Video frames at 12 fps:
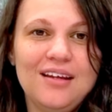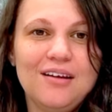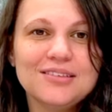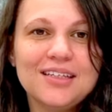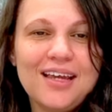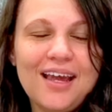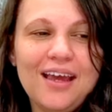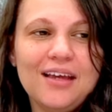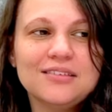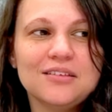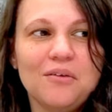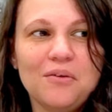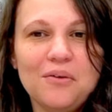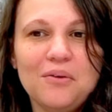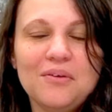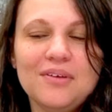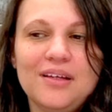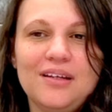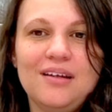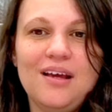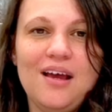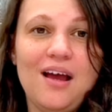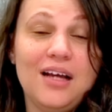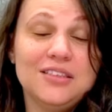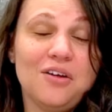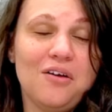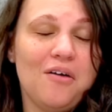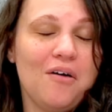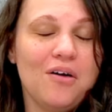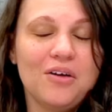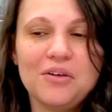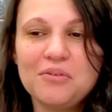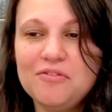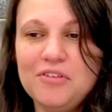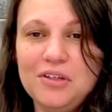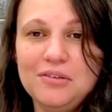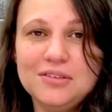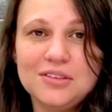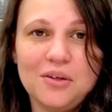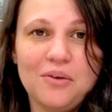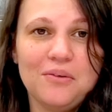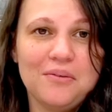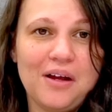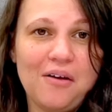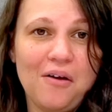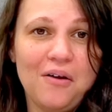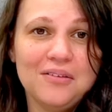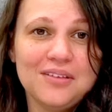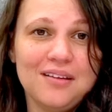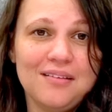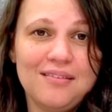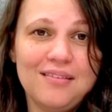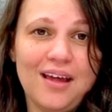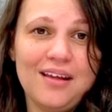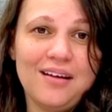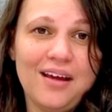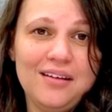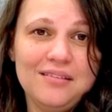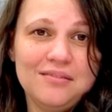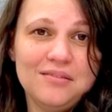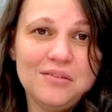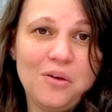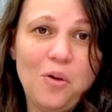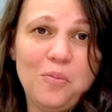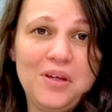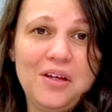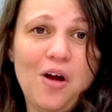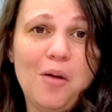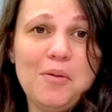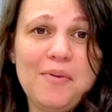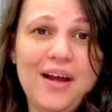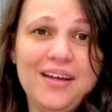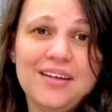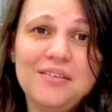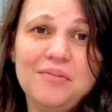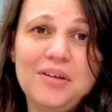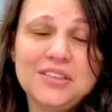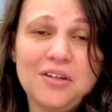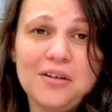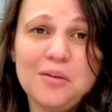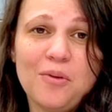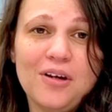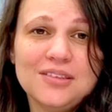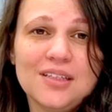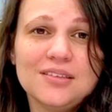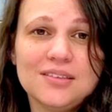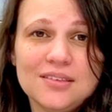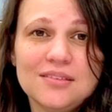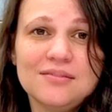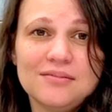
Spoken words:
I was like, hey, it's local, and I saw all good reviews, so I called, and that night Colby called me back and we started the process.